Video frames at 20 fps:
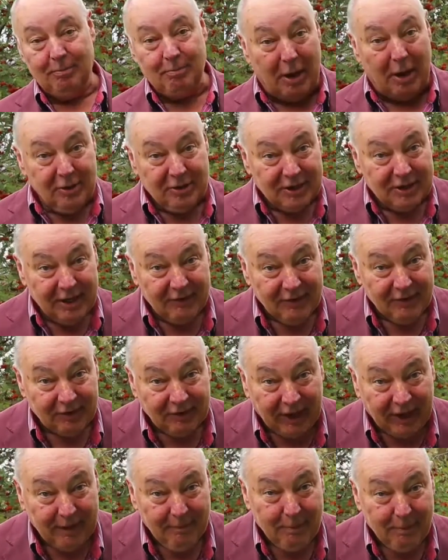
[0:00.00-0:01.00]
mostly the
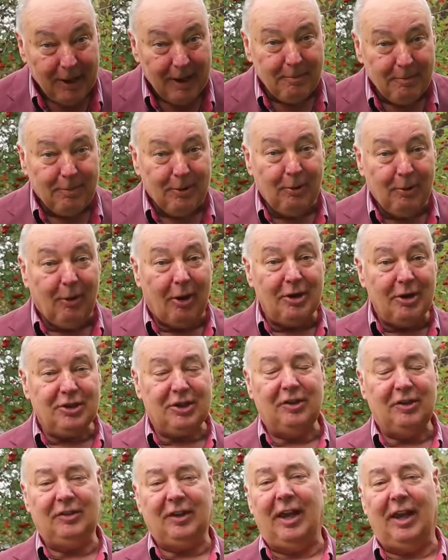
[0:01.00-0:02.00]
same people, I
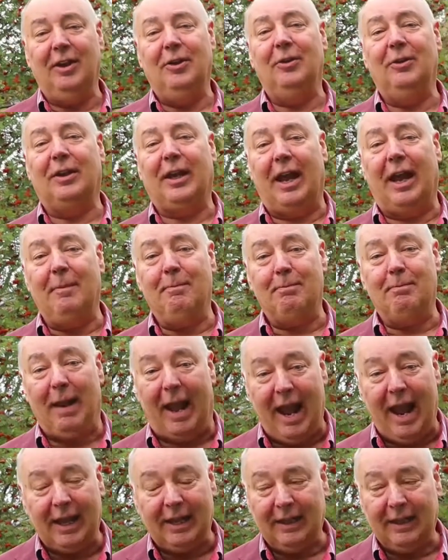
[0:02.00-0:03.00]
should say, who came
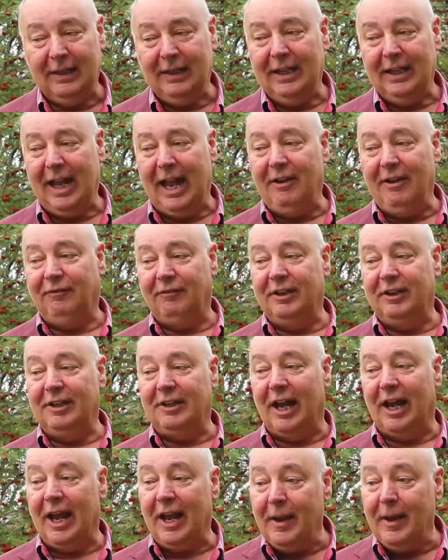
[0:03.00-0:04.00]
back every
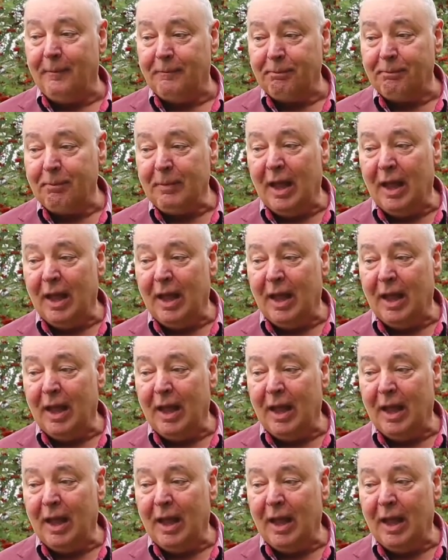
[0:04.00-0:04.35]
day,